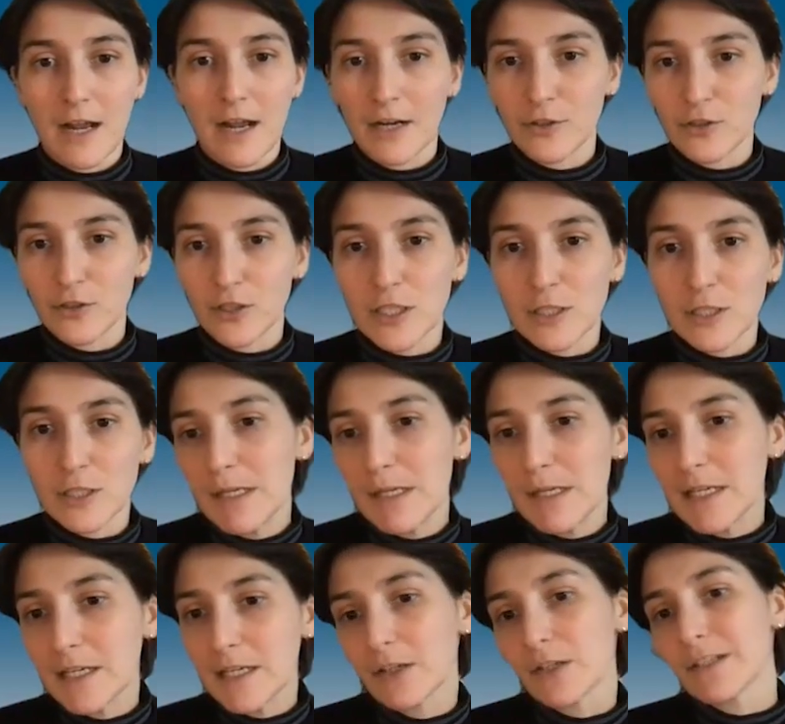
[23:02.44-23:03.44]
actually
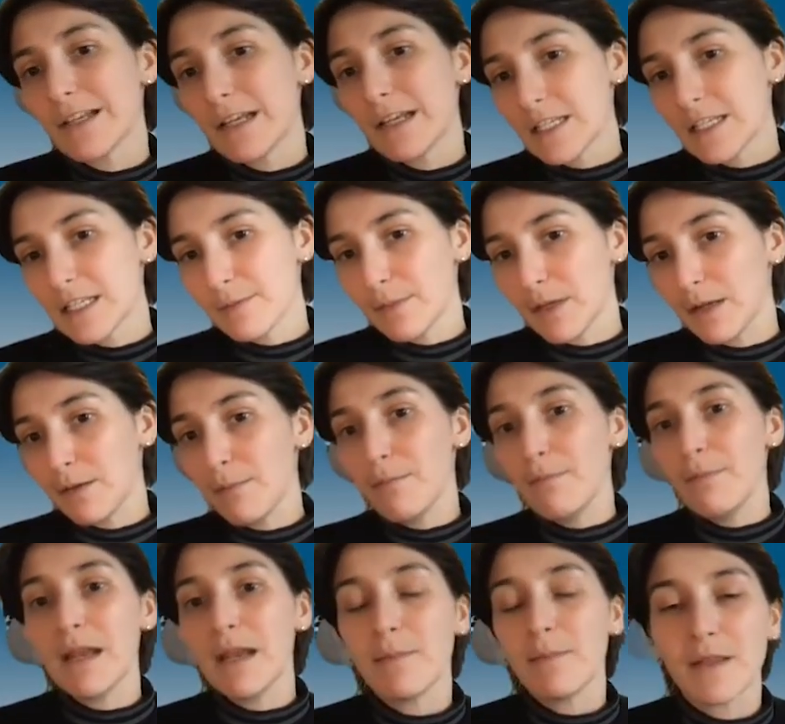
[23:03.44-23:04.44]
speaking or saying something,
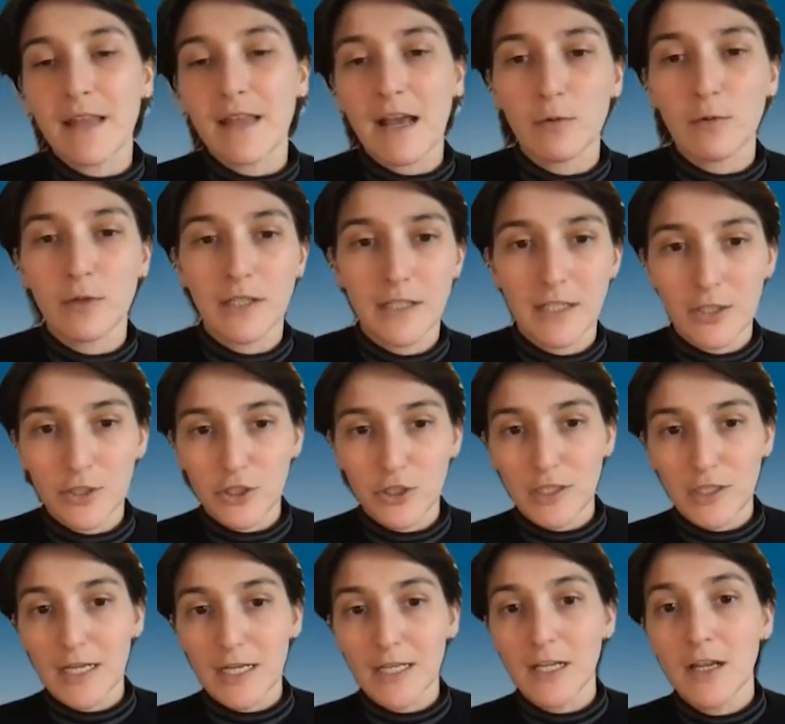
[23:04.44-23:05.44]
maybe that will
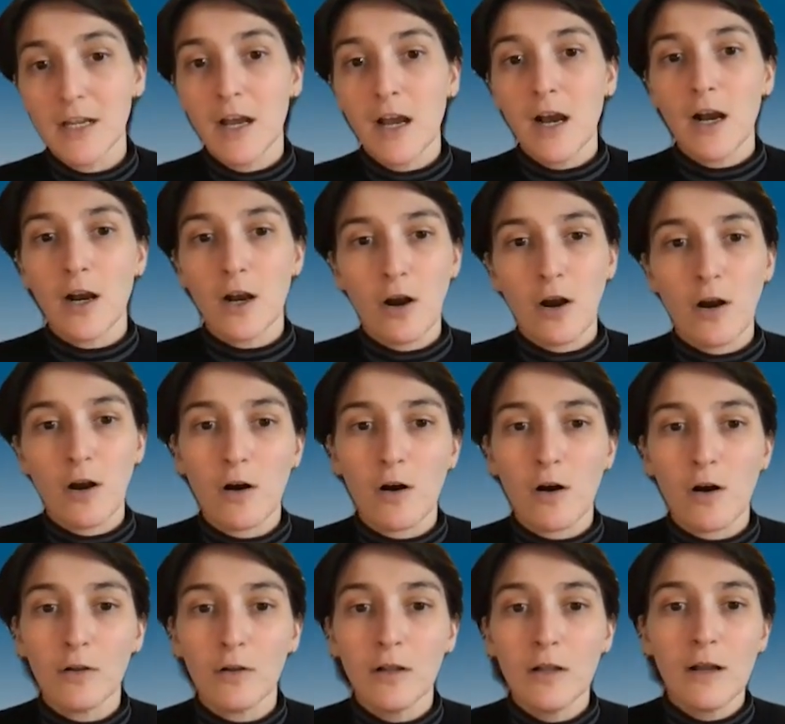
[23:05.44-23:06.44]
initiate a
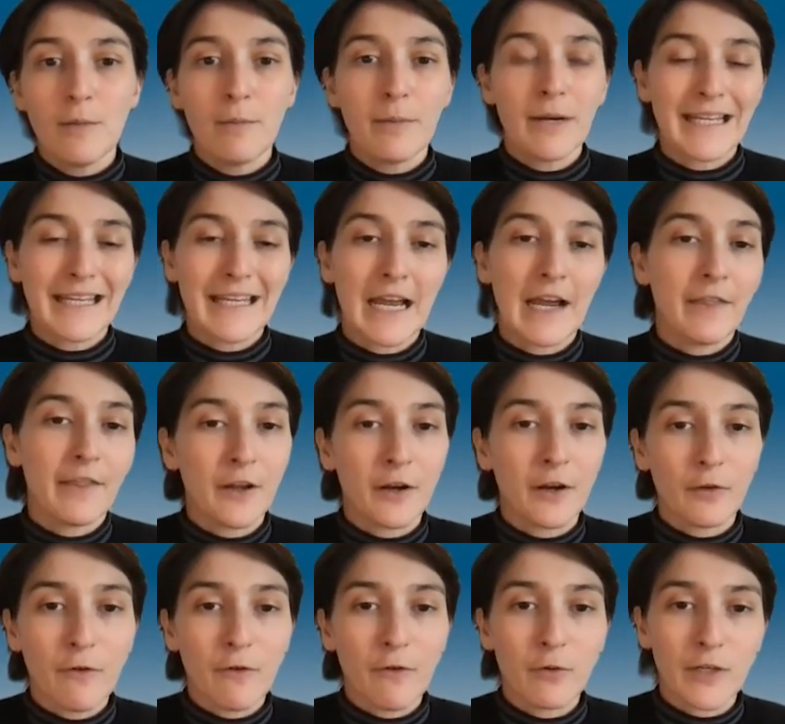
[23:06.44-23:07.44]
call. But again,
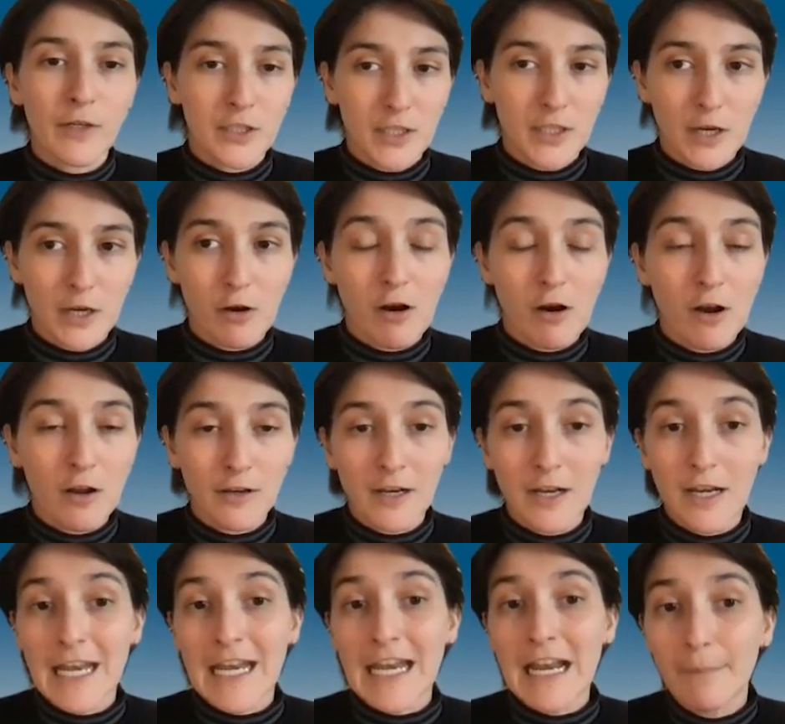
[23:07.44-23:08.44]
they're focusing
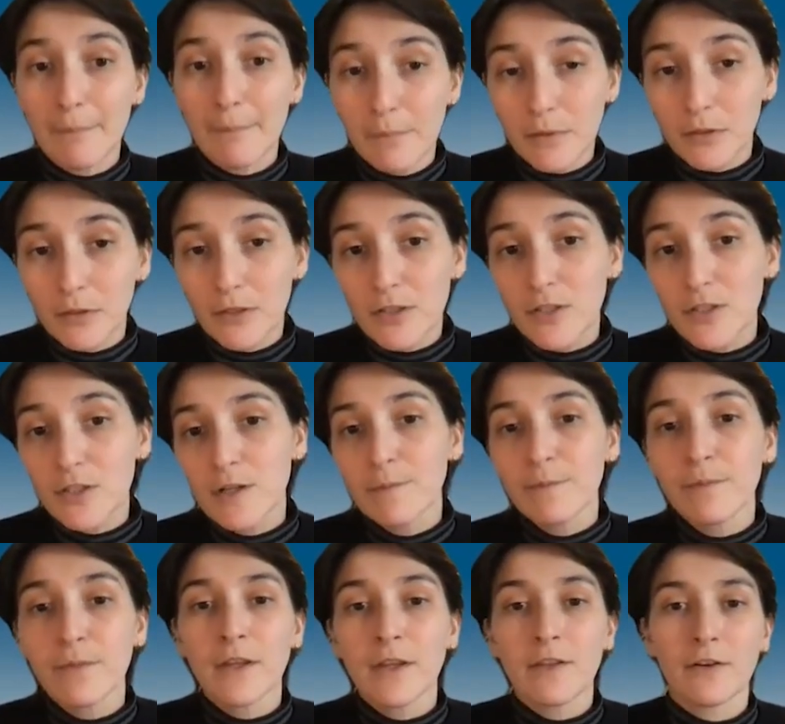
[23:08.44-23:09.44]
on numbers.
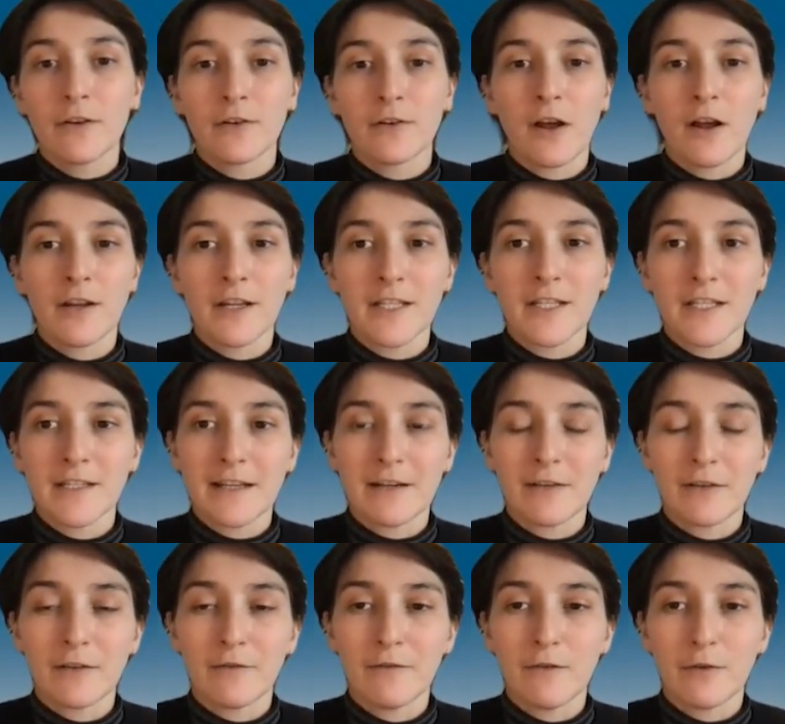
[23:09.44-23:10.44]
They're not
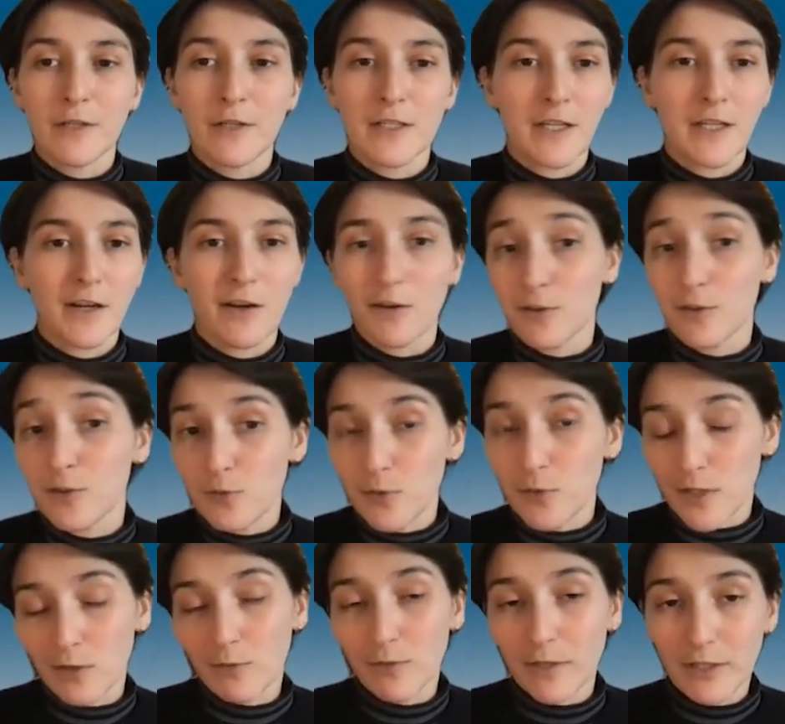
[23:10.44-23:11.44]
necessarily focusing on
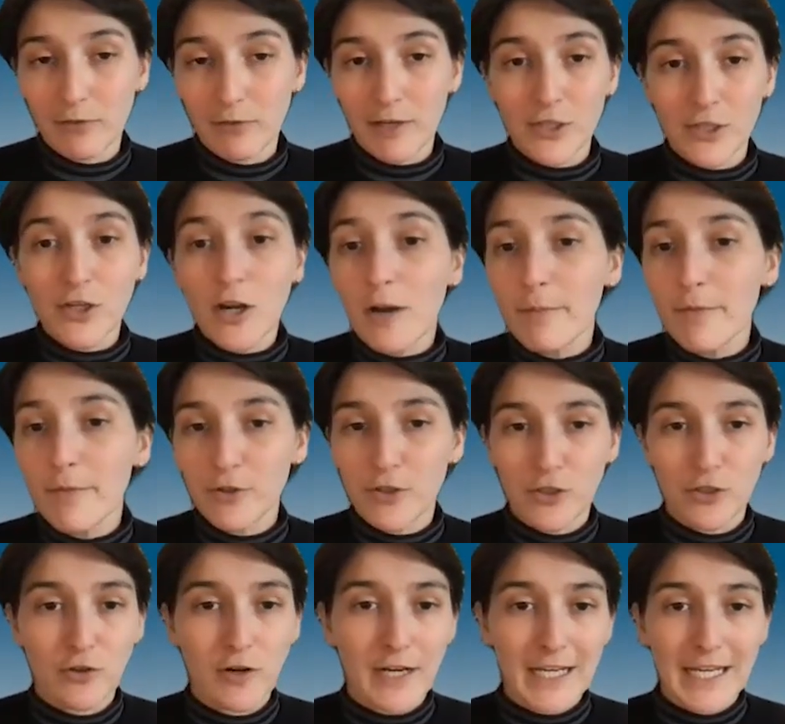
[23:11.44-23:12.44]
doing a really great job. They're
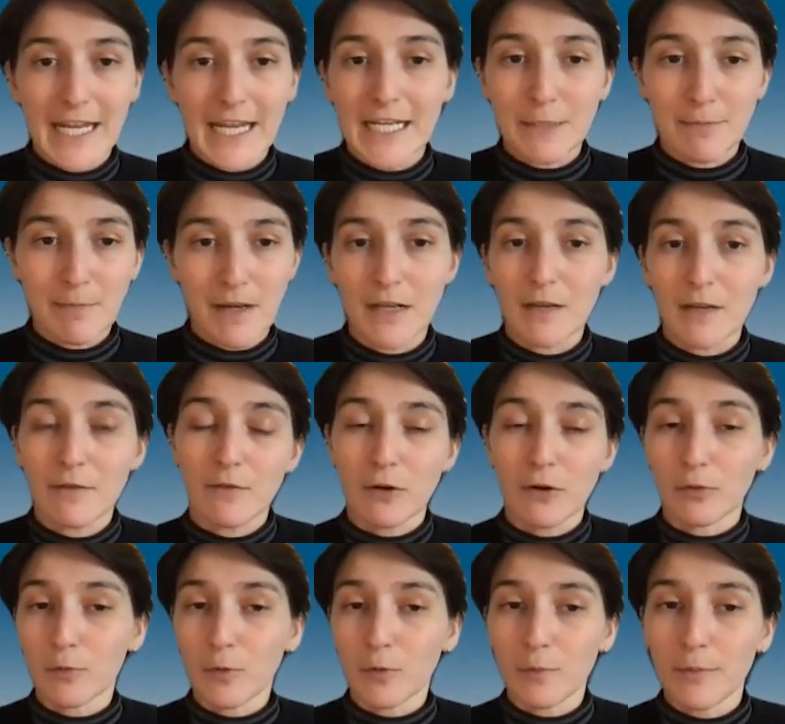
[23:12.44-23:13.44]
just trying to get as many
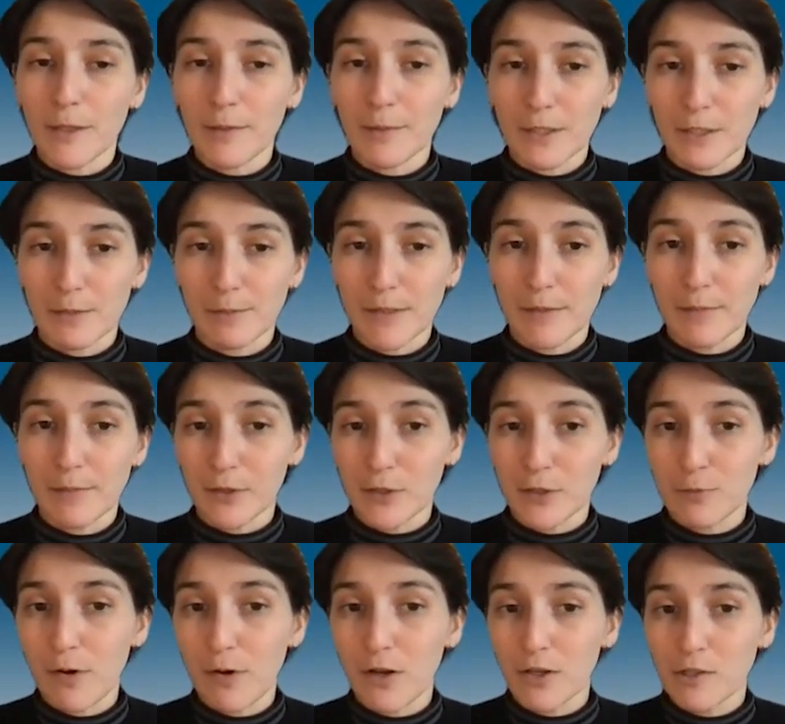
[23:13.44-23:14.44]
vulnerable people
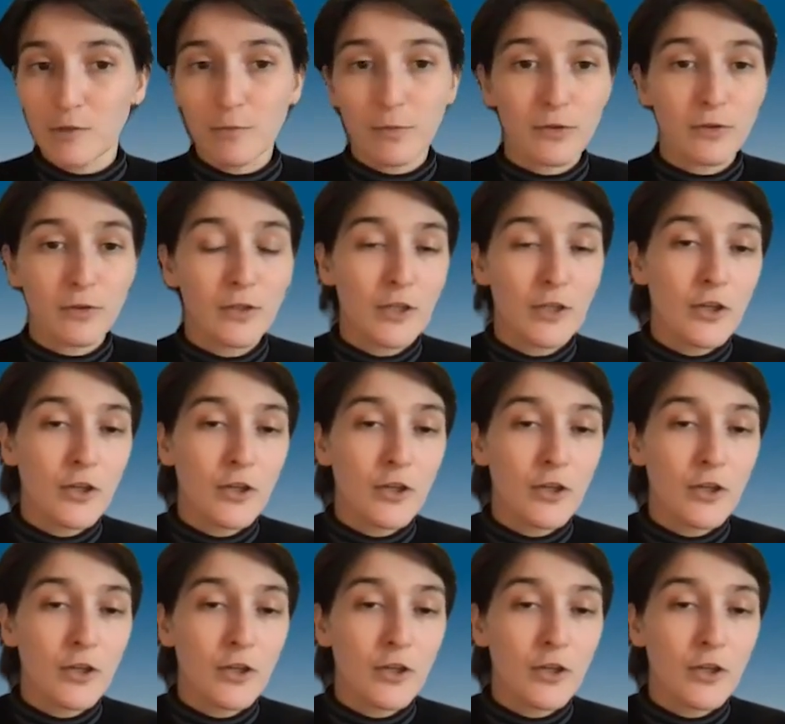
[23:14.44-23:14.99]
as possible.